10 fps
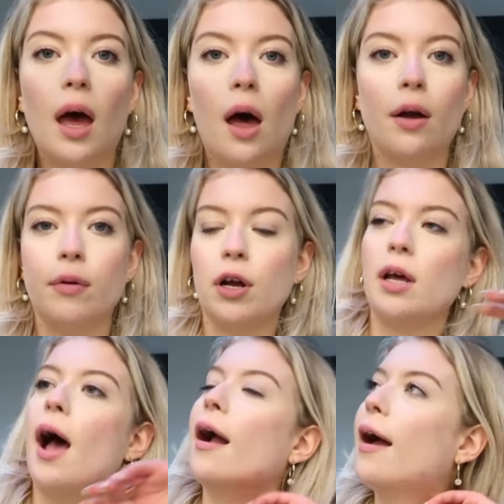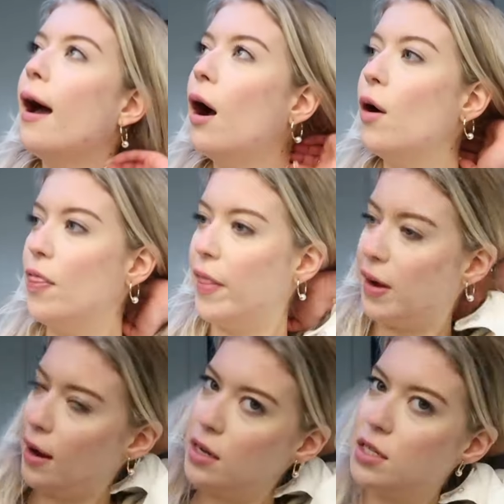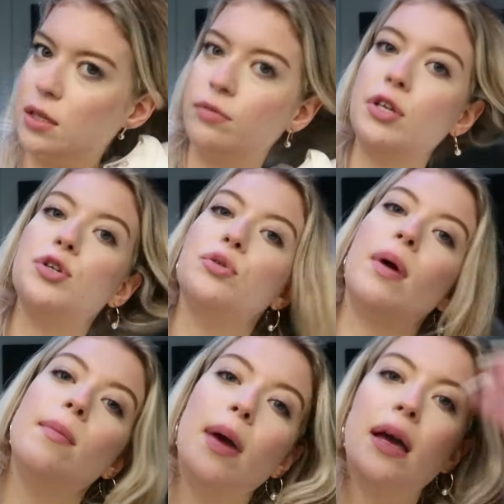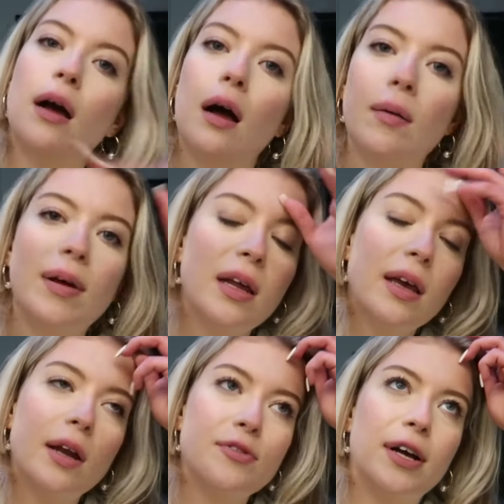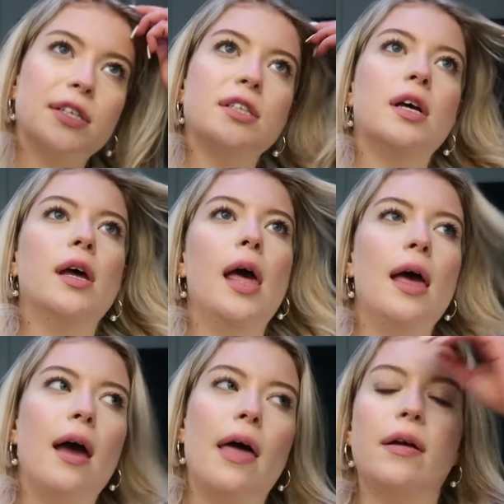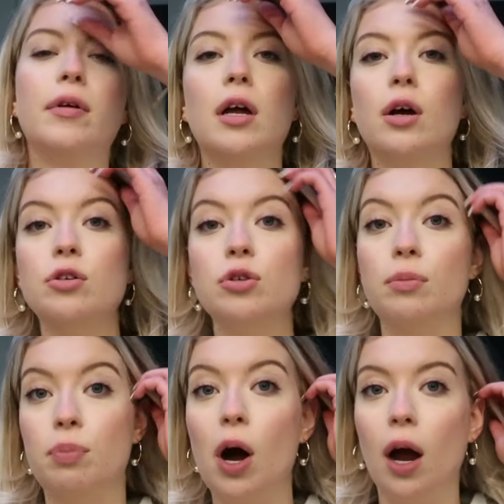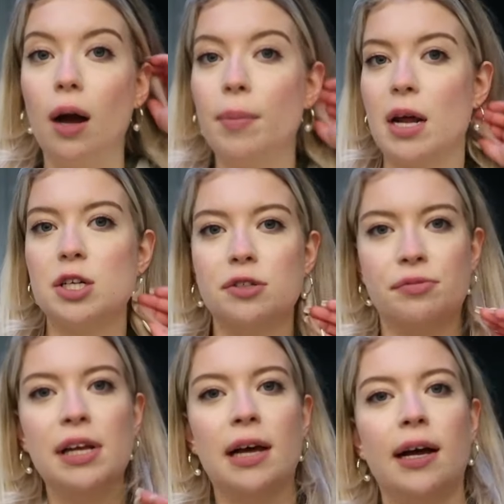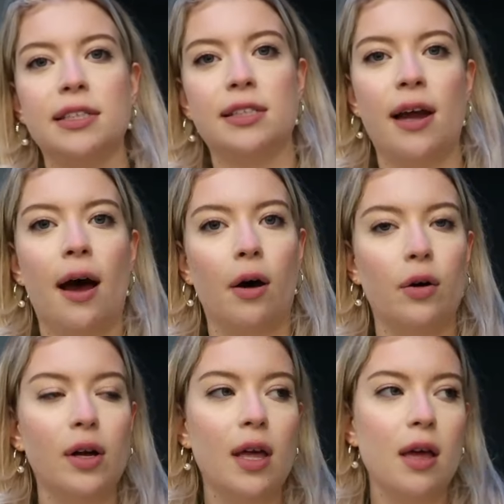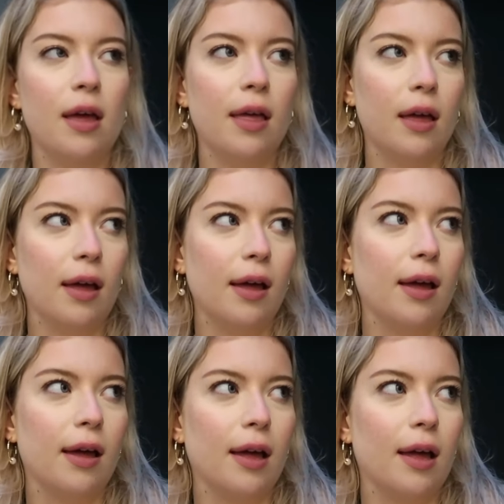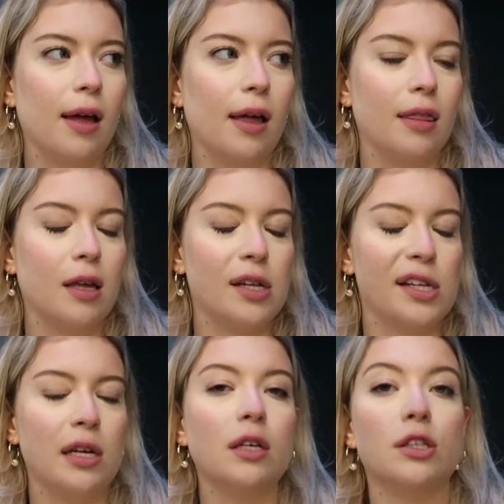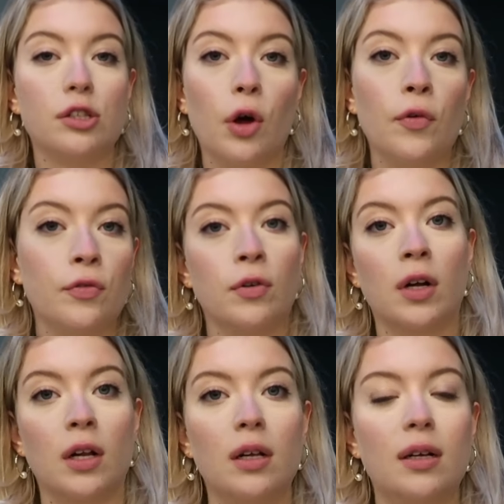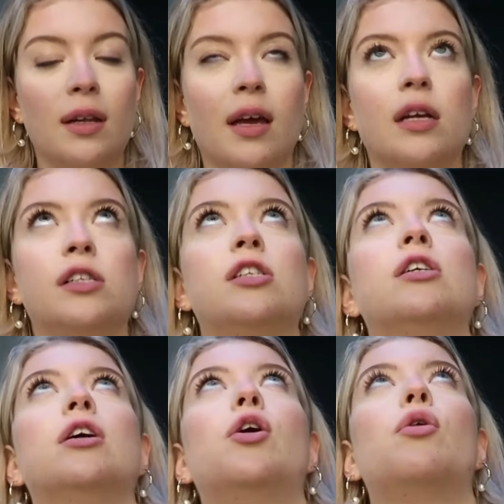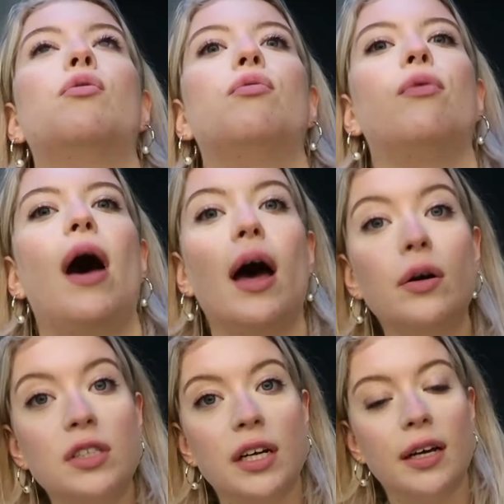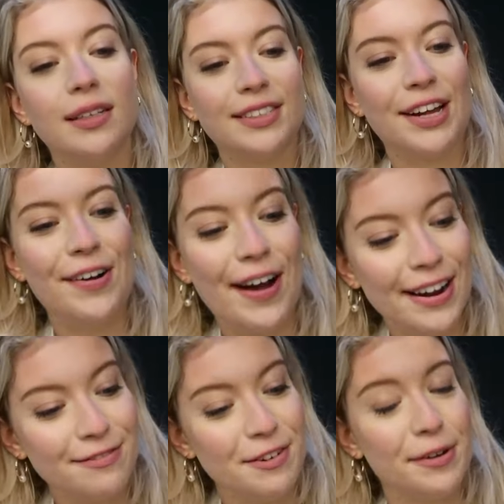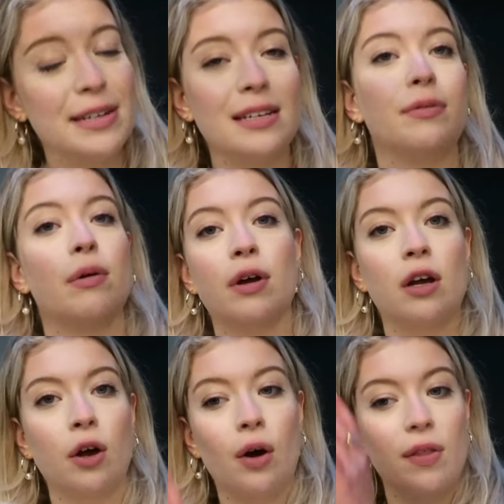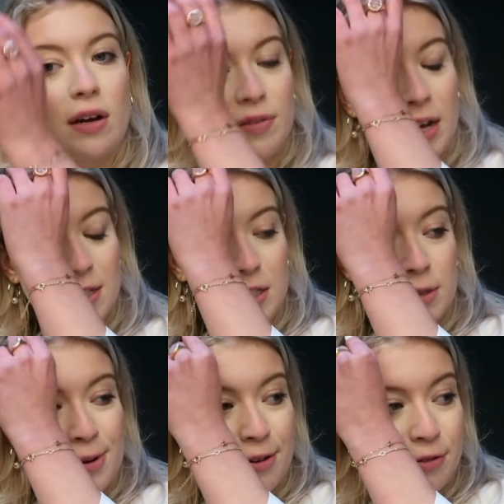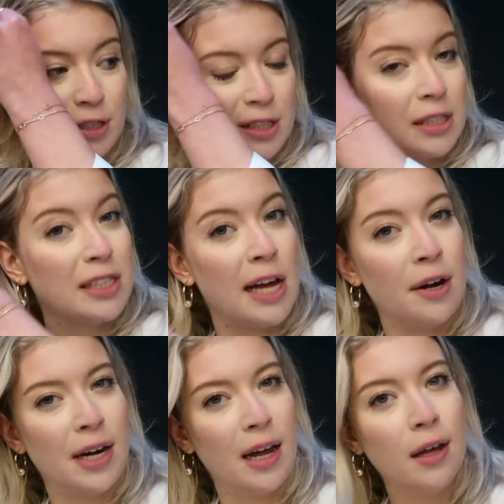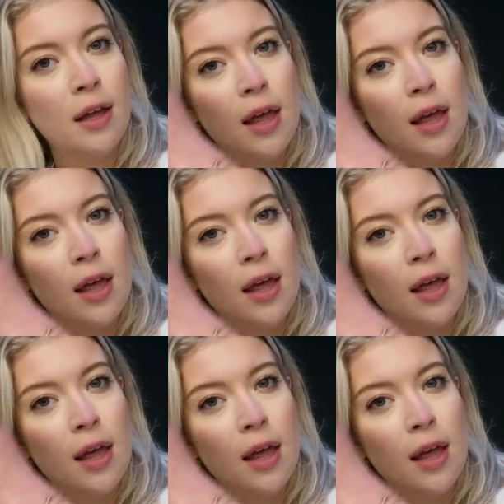And we're gonna hang out, and then I need to redo my makeup and like get dressed. And then we're gonna go to a bar, but I just realized now the city is so full, like it's crowded. So I have no idea where we're gonna go that even has a spot for us because it's Saturday